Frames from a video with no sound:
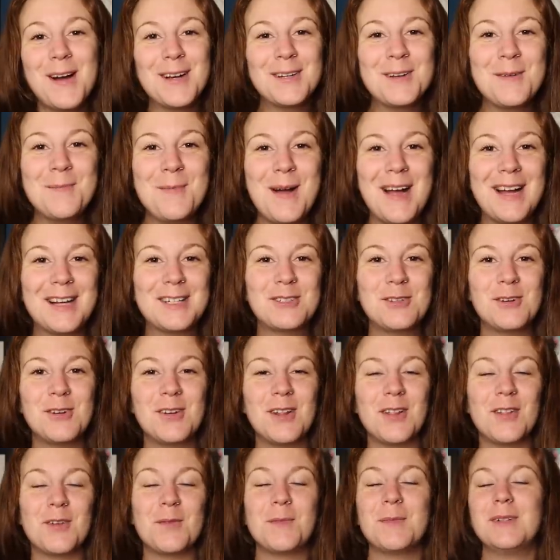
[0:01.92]
welcome back to
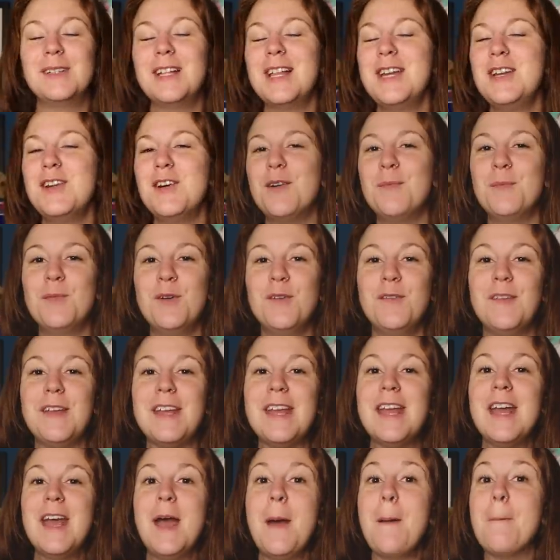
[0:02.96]
another Millennial
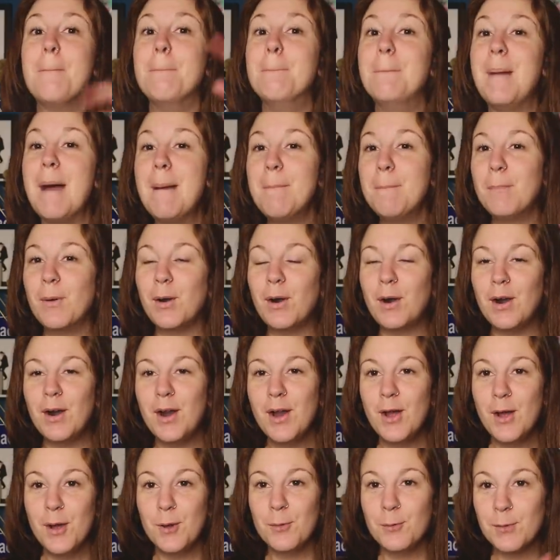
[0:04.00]
Movie
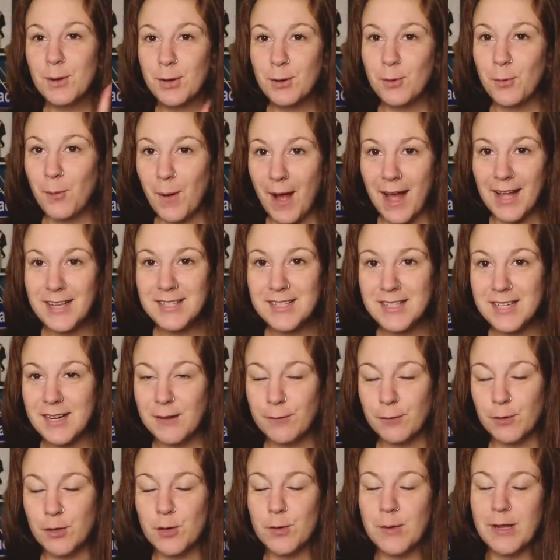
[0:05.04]
member request.
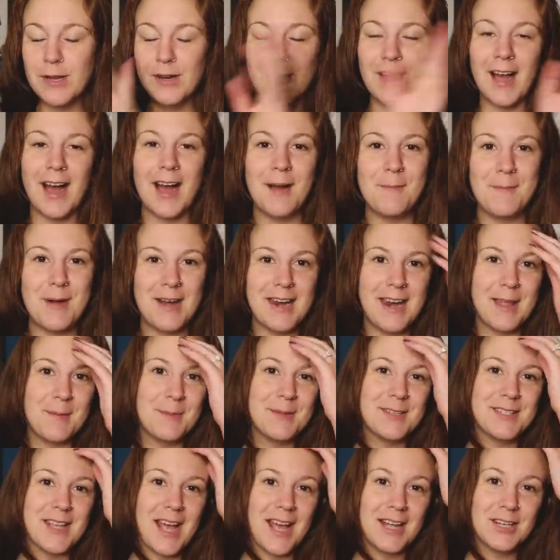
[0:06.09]
If you're new here, hi, my
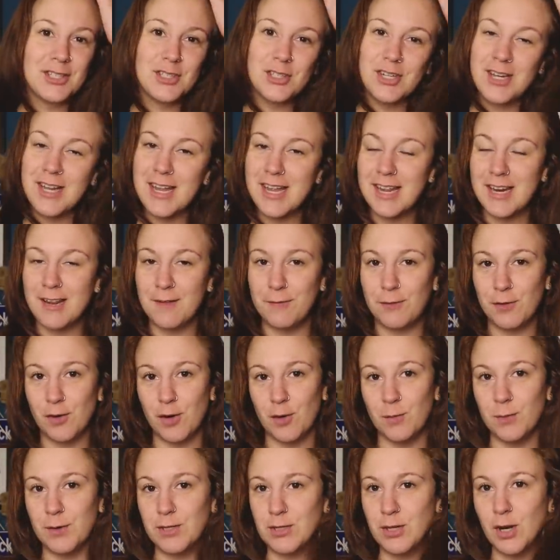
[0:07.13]
name is Ashley, and if
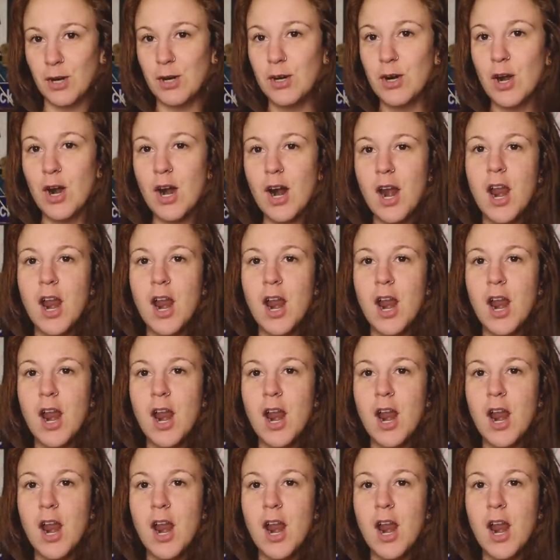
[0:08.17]
you're a returner,